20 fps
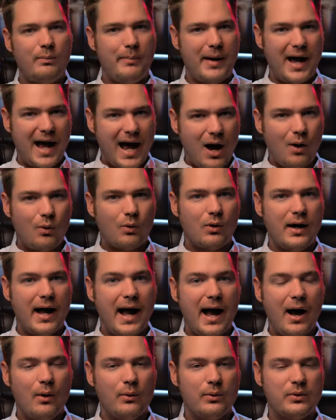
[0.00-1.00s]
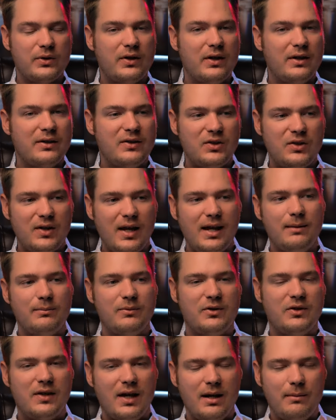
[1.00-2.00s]
powerhouse, same
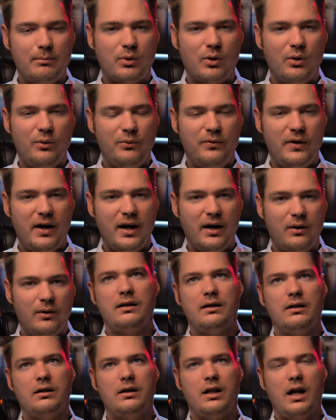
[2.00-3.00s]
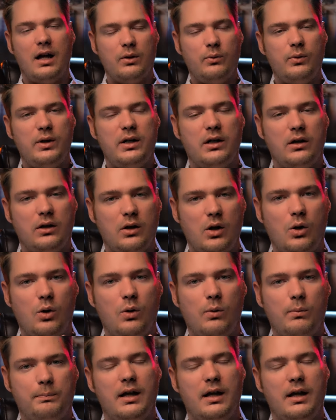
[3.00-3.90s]
scent profile. Lanuit de Lhomme